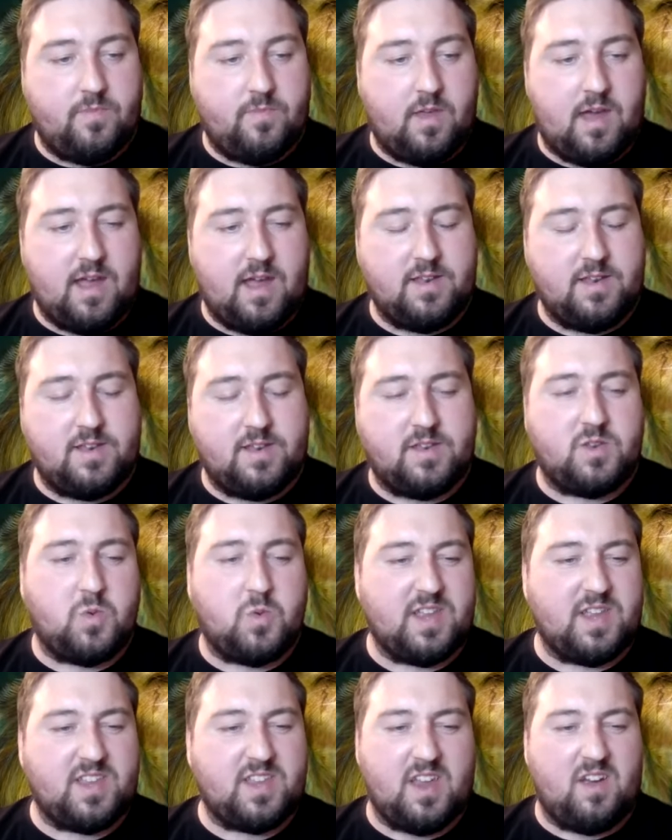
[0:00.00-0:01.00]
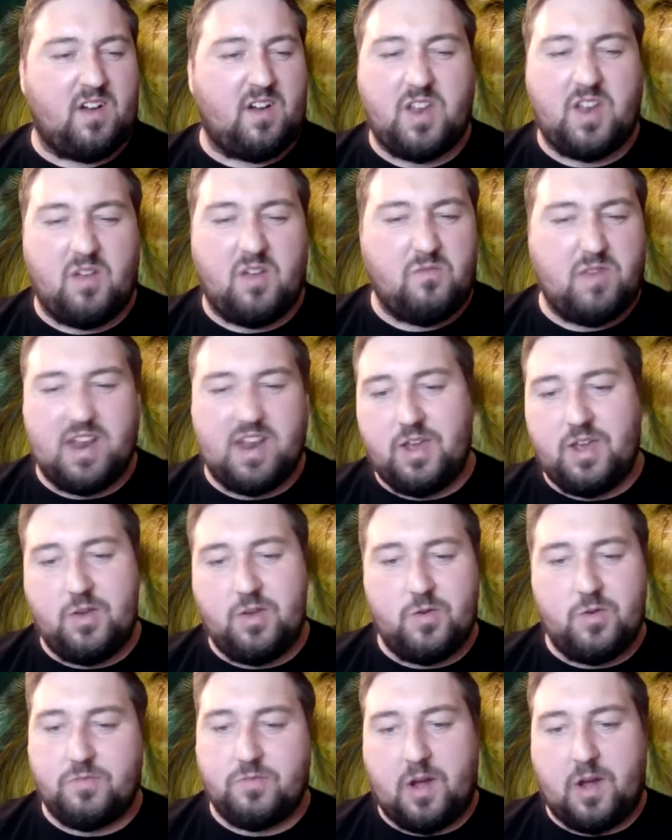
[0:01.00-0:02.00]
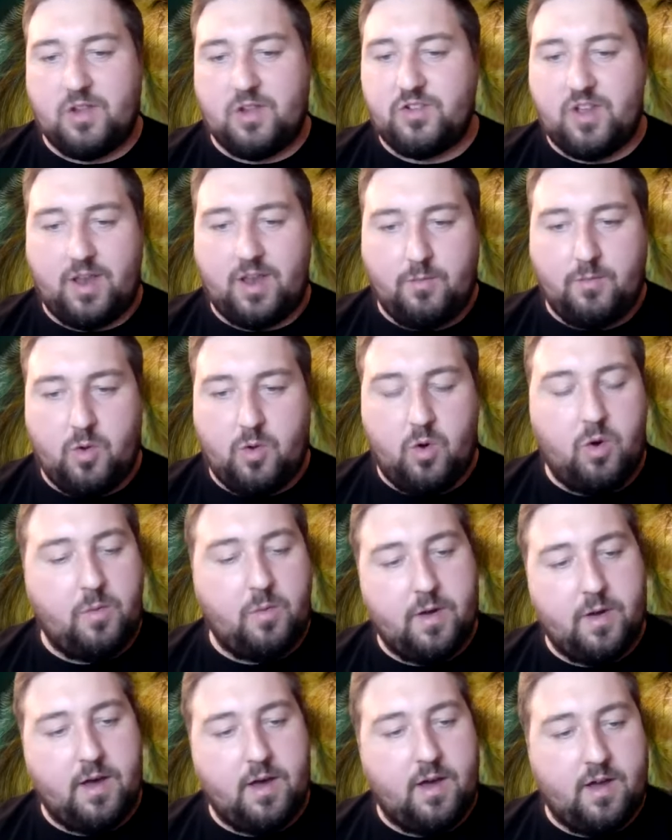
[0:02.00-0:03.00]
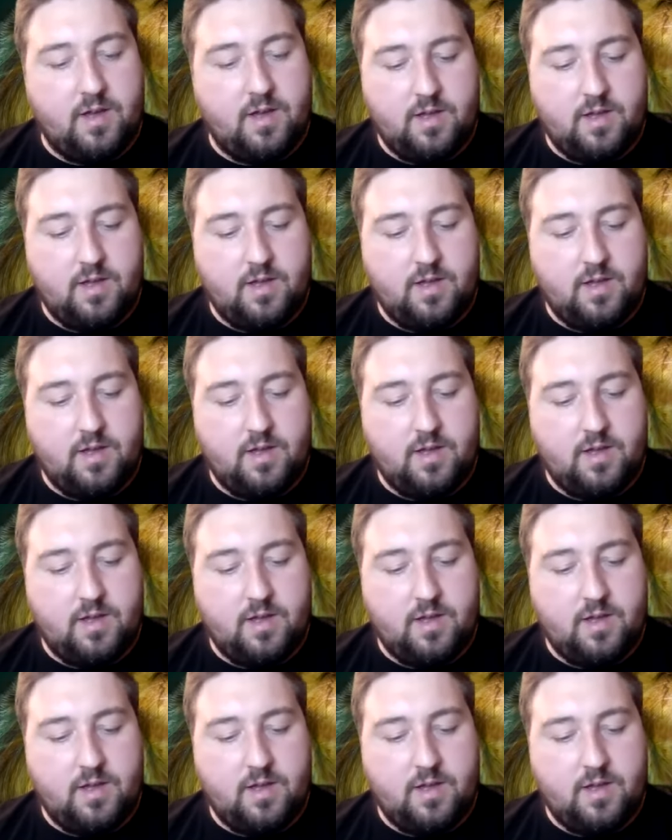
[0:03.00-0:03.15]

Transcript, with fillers: and Twitter. I don't really use much anymore, but